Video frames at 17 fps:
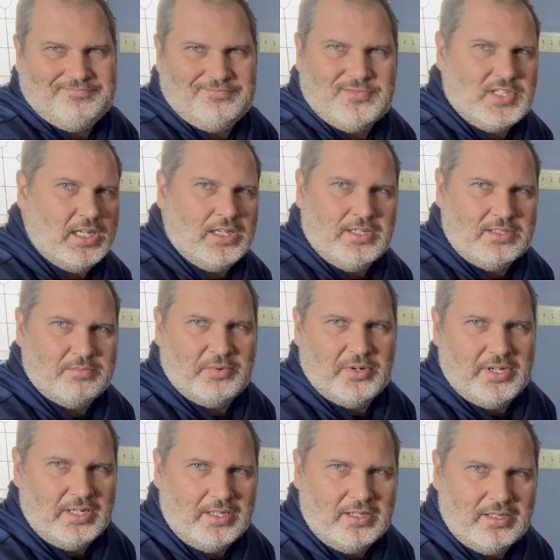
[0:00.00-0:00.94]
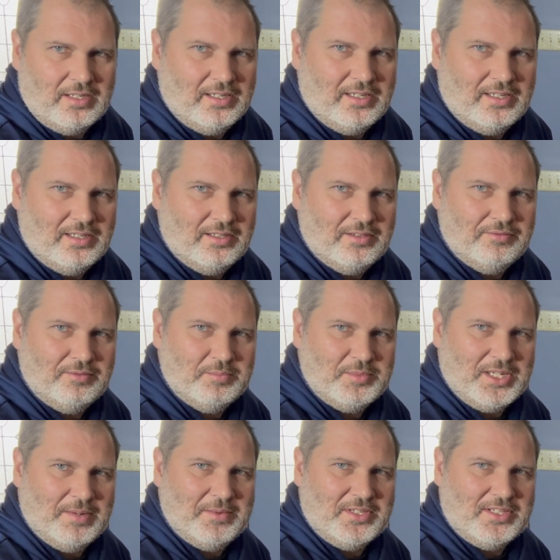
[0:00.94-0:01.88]
sockets break from
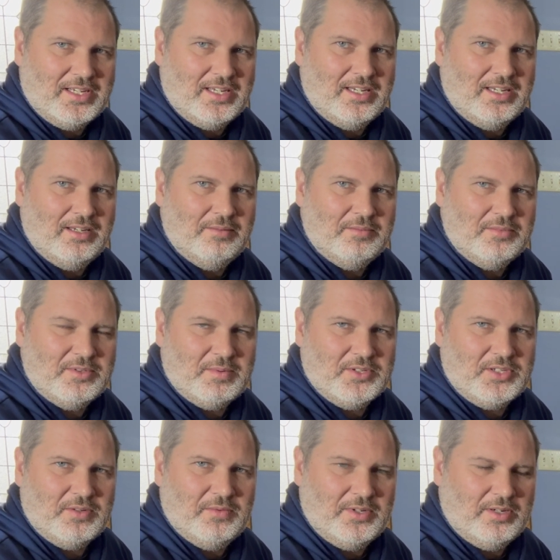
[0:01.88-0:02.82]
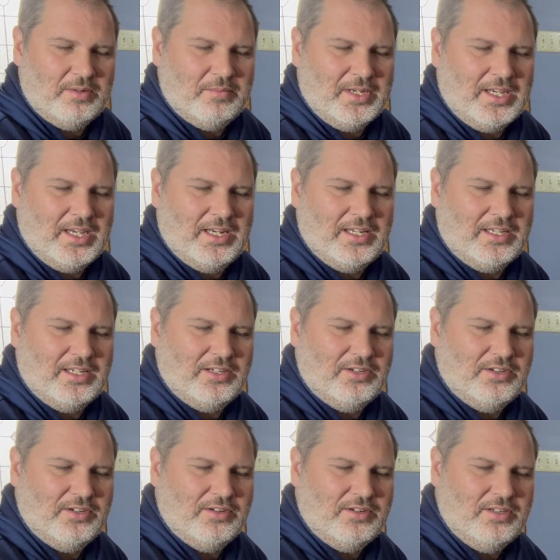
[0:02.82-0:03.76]
time to time, especially when you're a mechanic and
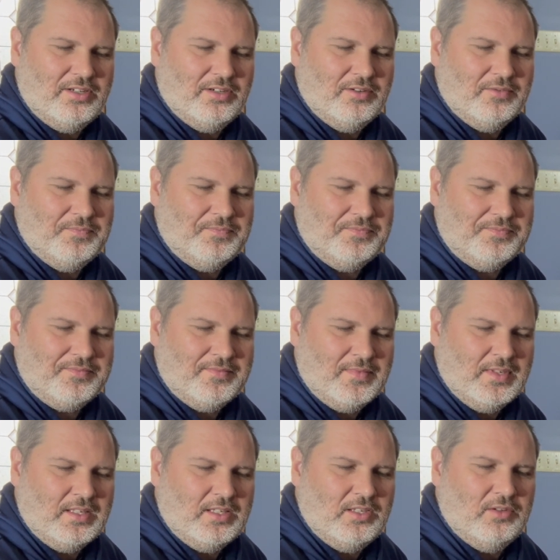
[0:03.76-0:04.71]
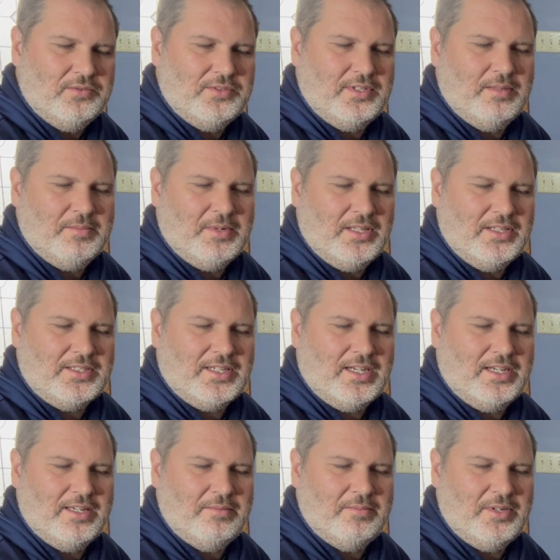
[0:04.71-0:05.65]
you're, using them all the
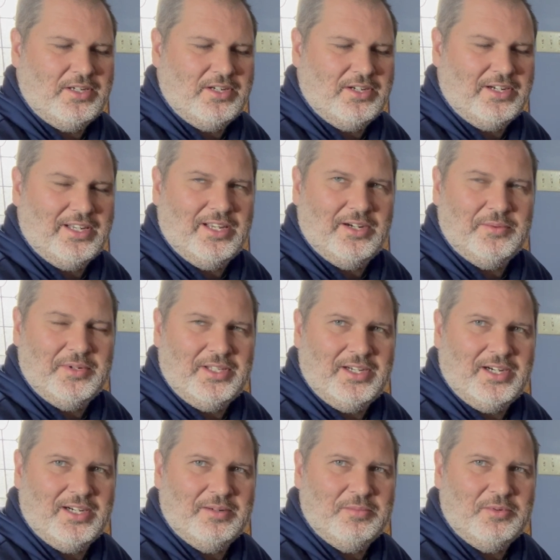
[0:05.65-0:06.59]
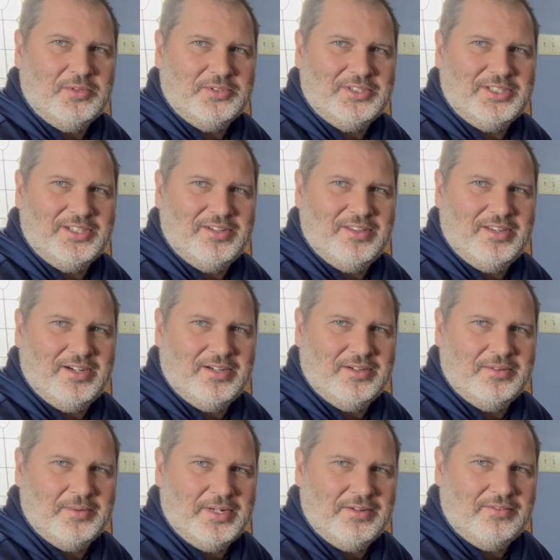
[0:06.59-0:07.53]
time, and you're going to get a really hard bolt here or there
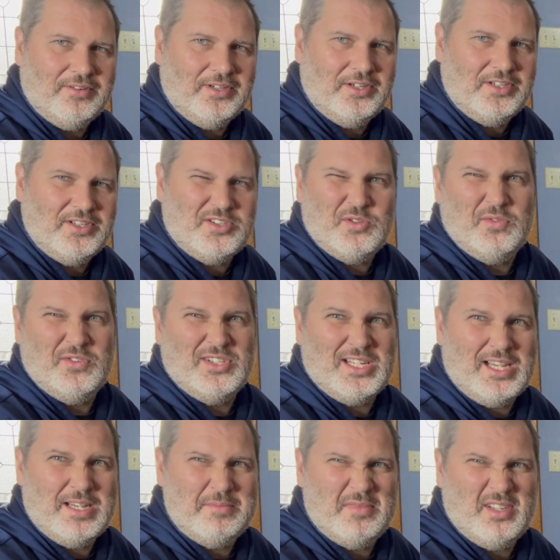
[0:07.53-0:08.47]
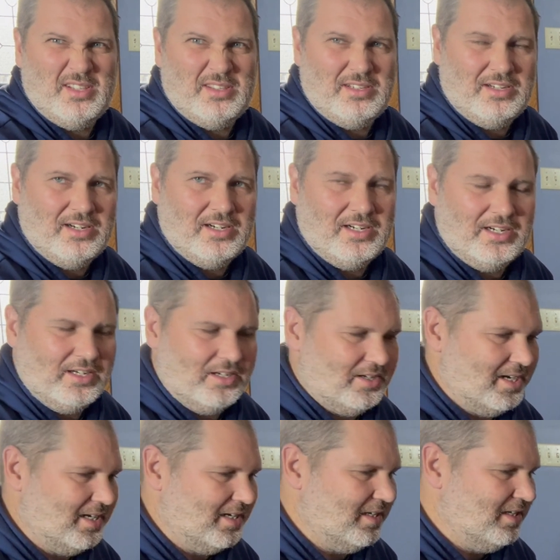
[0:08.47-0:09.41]
or whatever, and just over time that they are going to
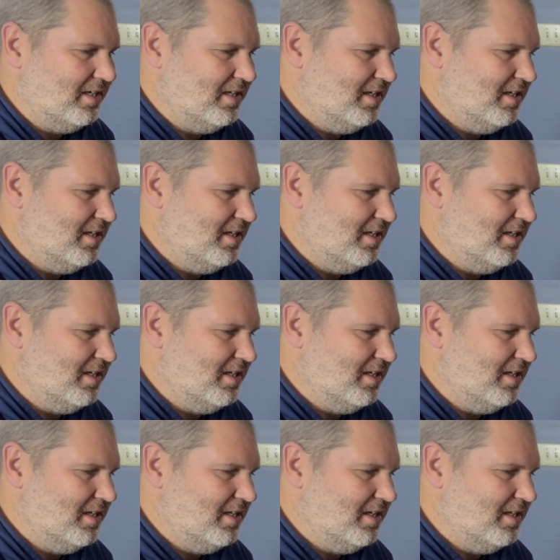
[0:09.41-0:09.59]
crack.